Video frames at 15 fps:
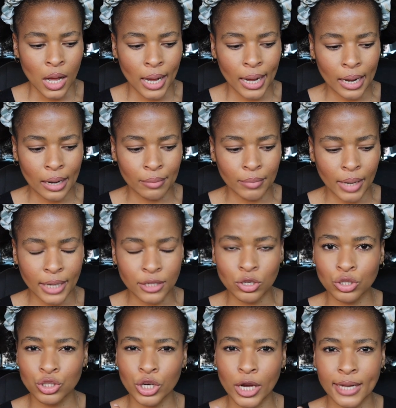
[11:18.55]
I
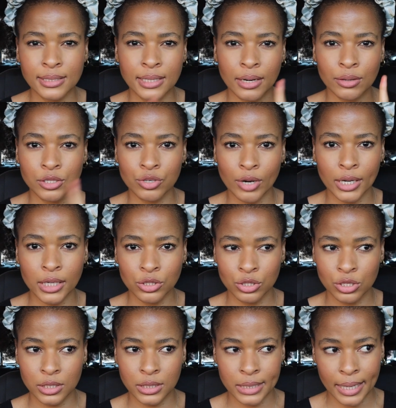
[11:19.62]
told you guys that I was struggling
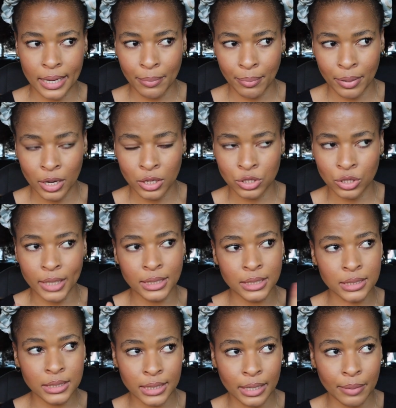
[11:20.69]
to sleep, so I
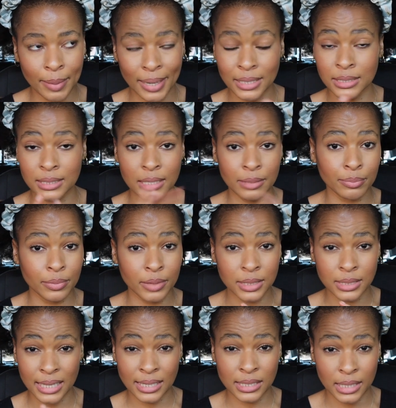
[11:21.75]
didn't sleep. I didn't sleep
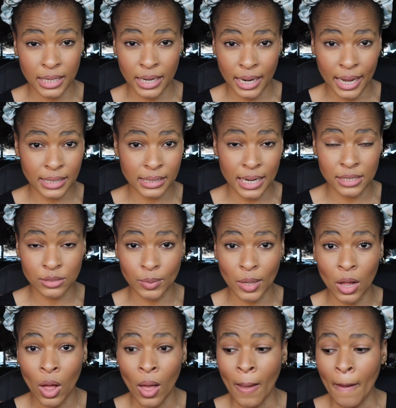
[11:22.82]
the Saturday night as
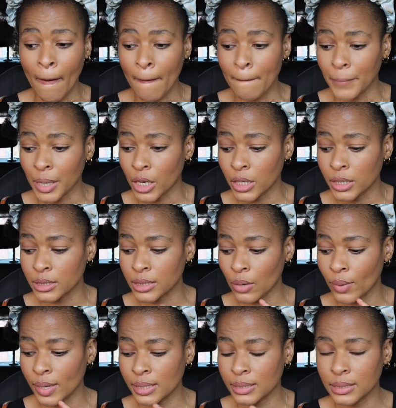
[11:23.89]
well because
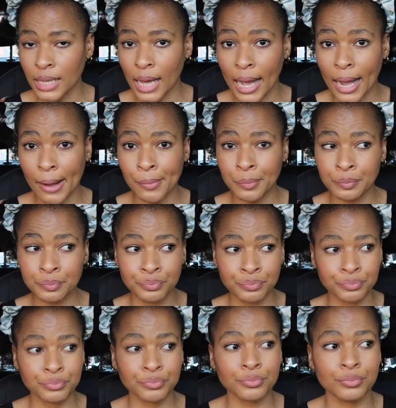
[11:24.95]
there was
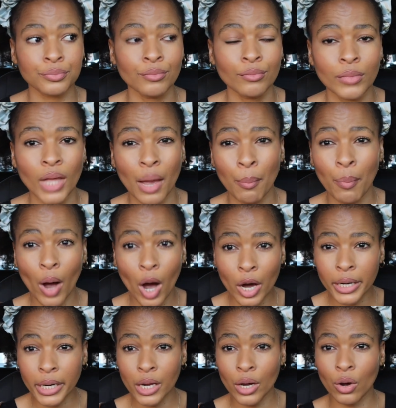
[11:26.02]
a
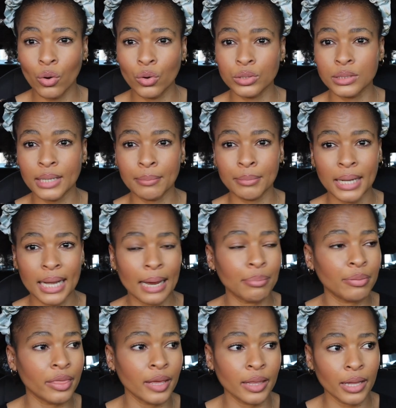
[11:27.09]
party or some
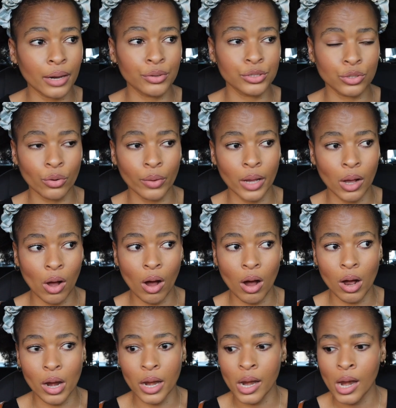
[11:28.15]
club thing that was going
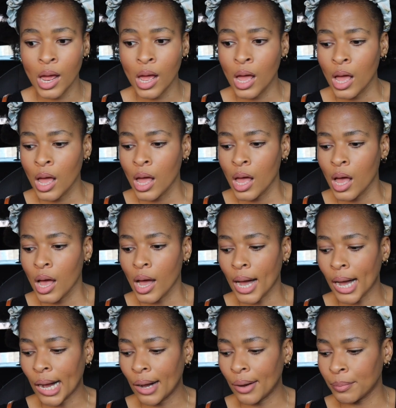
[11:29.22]
on.
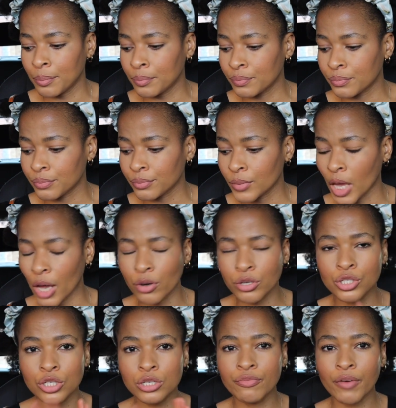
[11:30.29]
Yeah, it
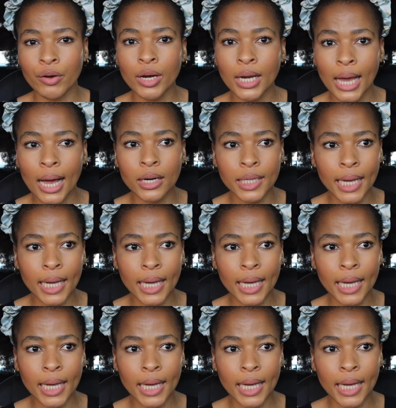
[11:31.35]
was just very loud.